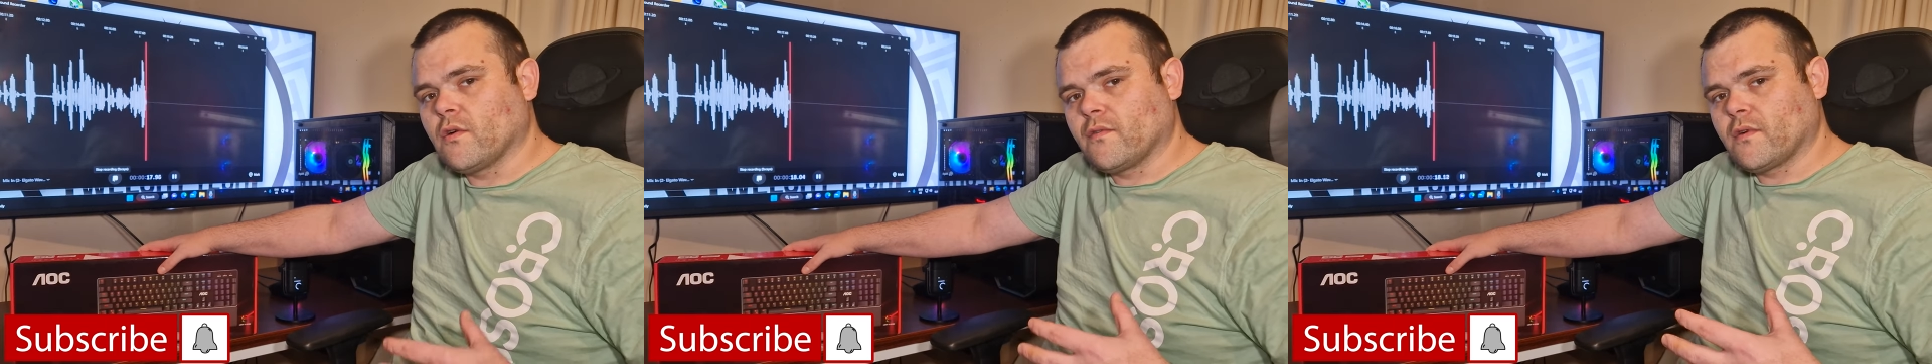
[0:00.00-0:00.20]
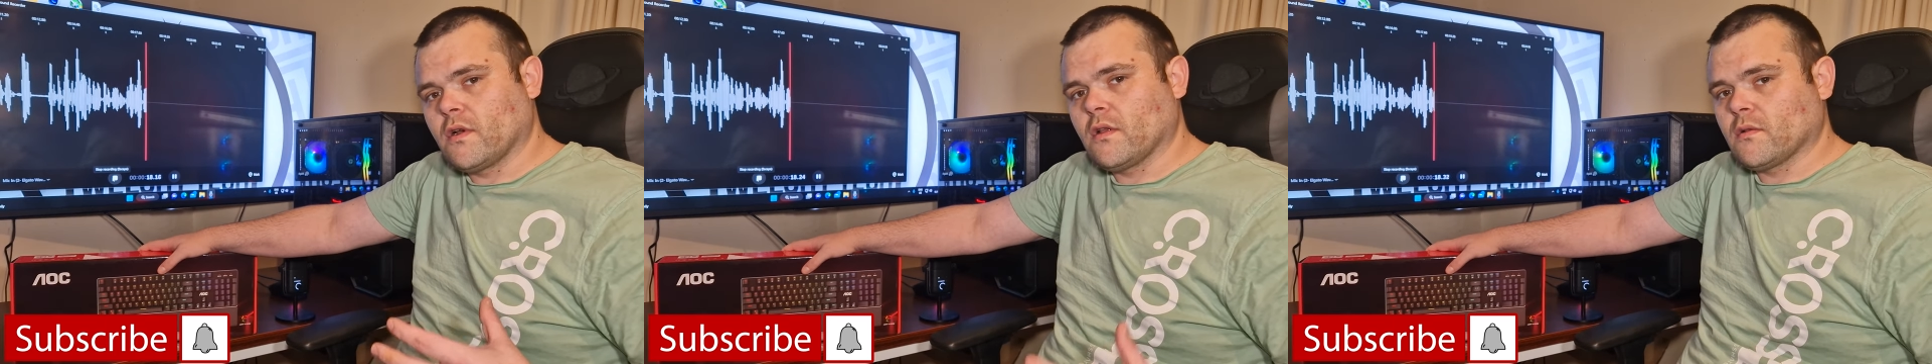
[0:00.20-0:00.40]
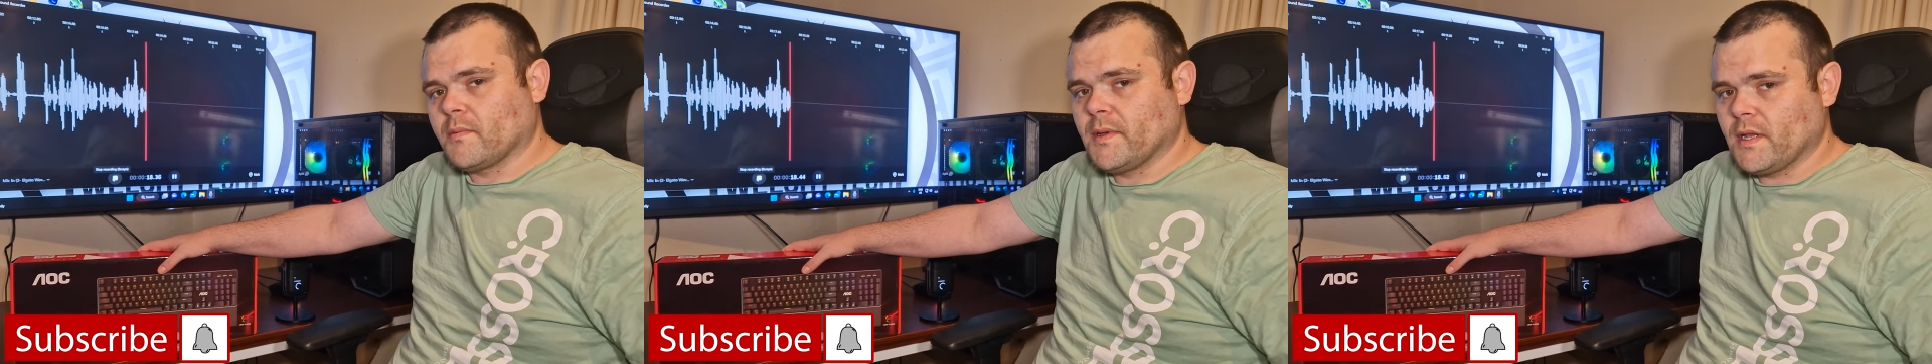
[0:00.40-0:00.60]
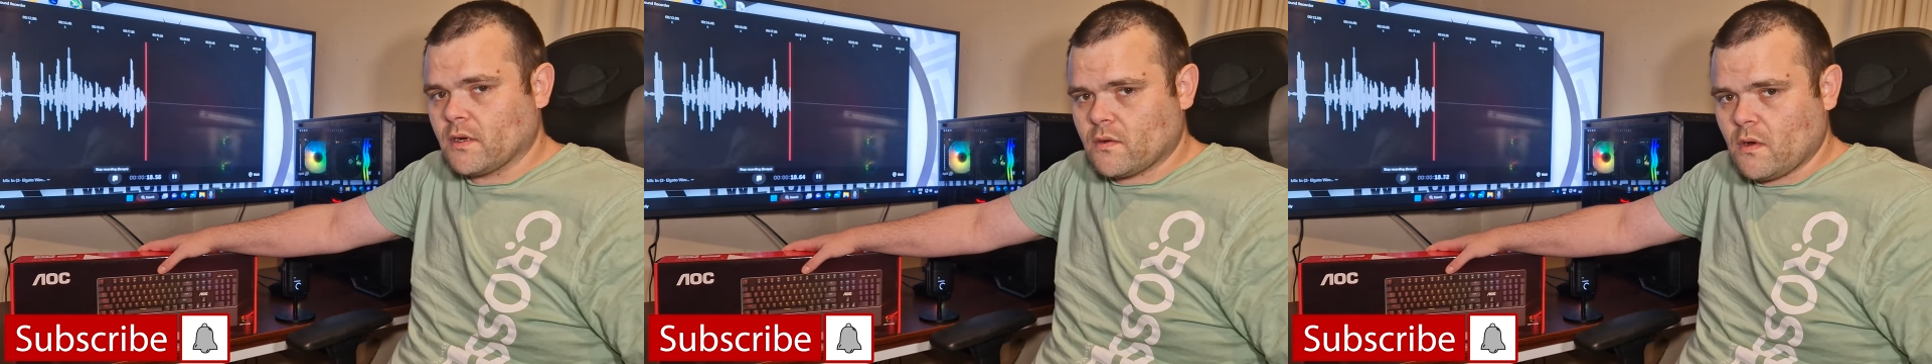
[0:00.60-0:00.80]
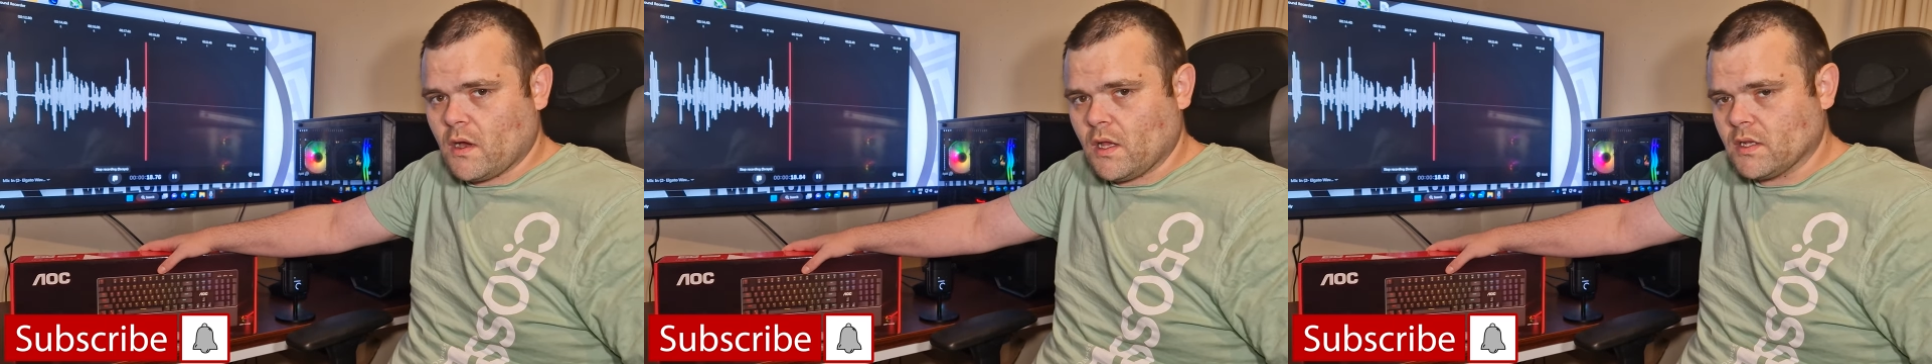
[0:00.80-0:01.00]
the overall
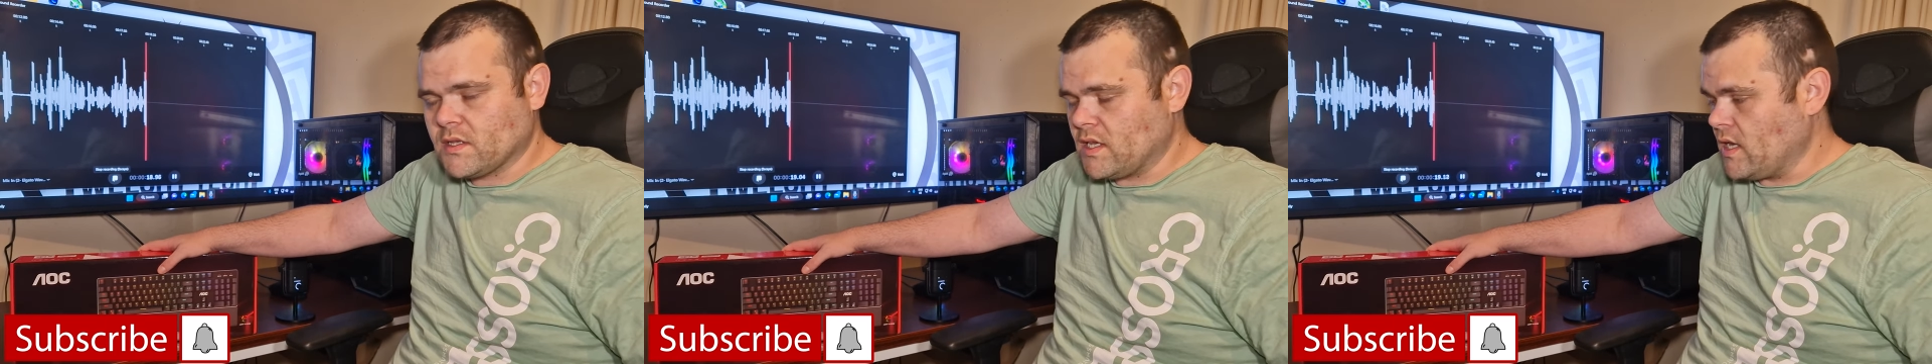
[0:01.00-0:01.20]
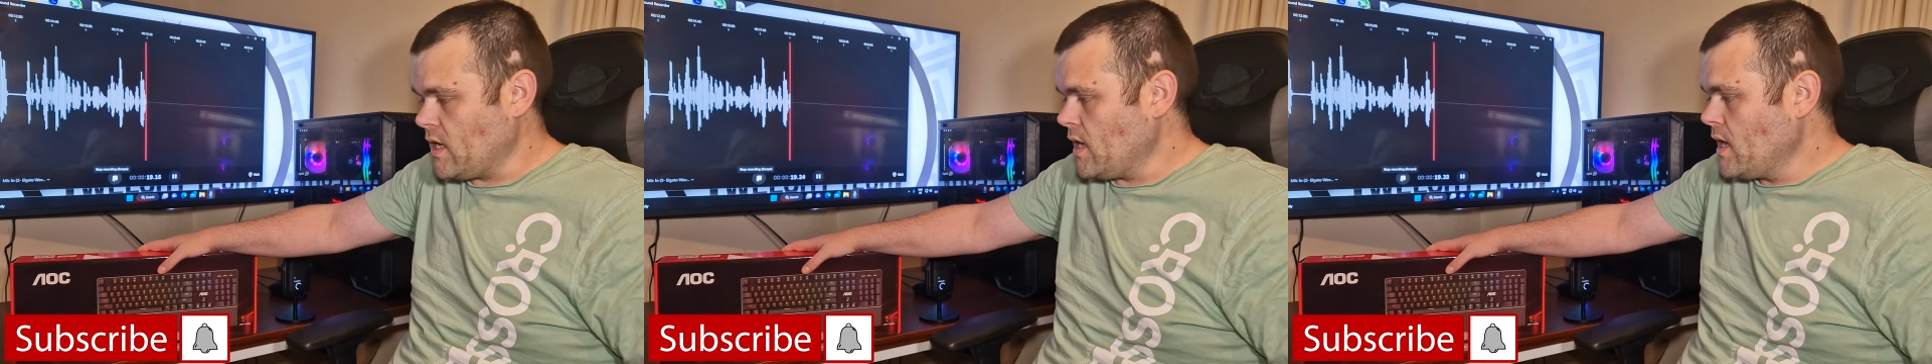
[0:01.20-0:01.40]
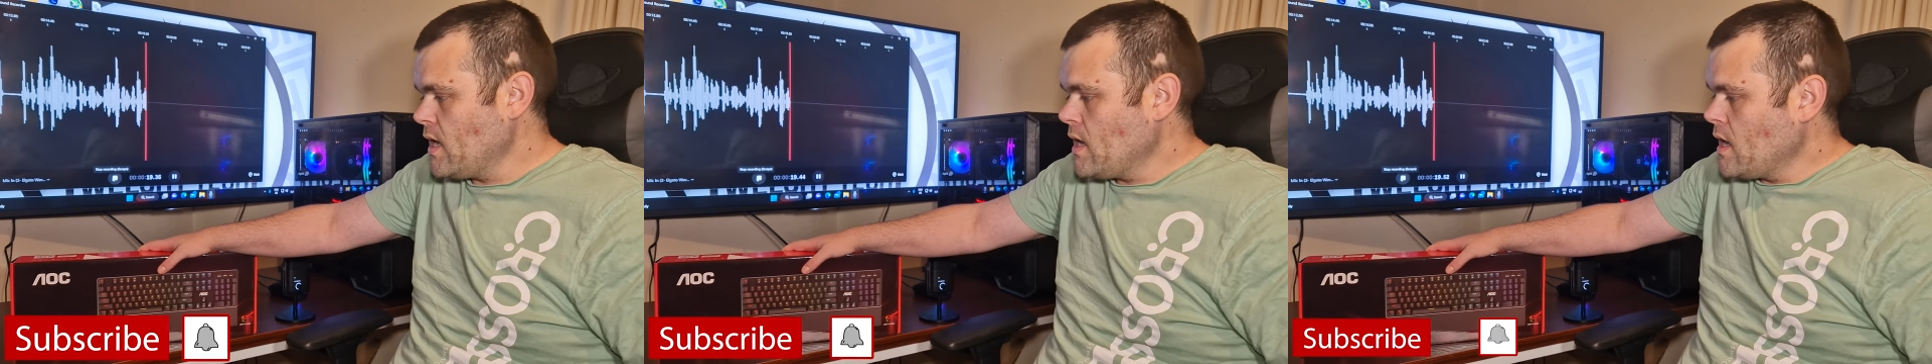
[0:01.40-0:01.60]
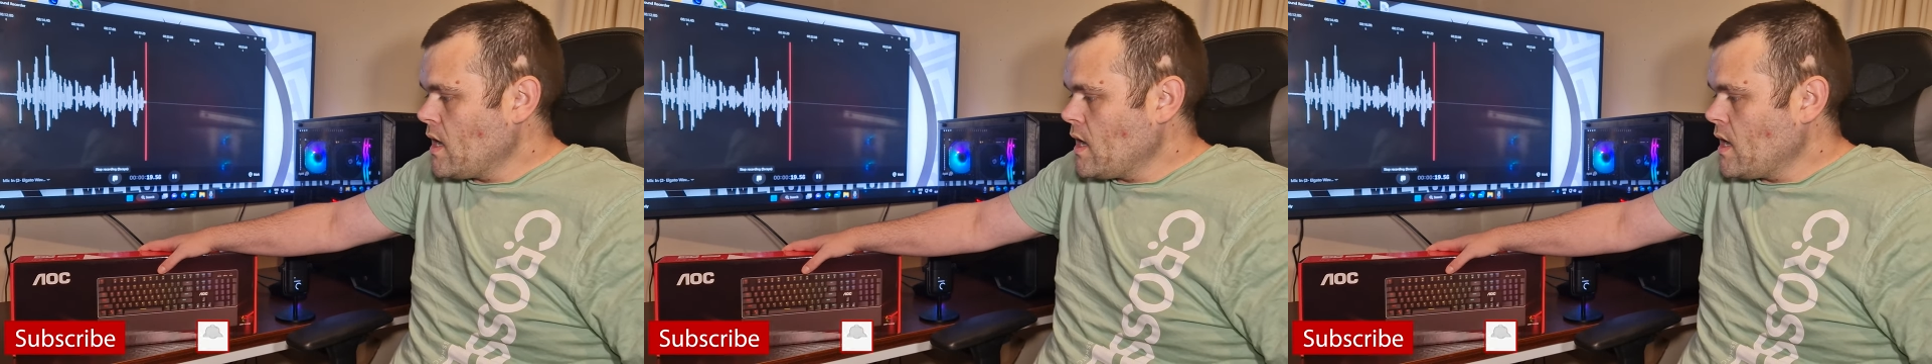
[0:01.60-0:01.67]
build quality,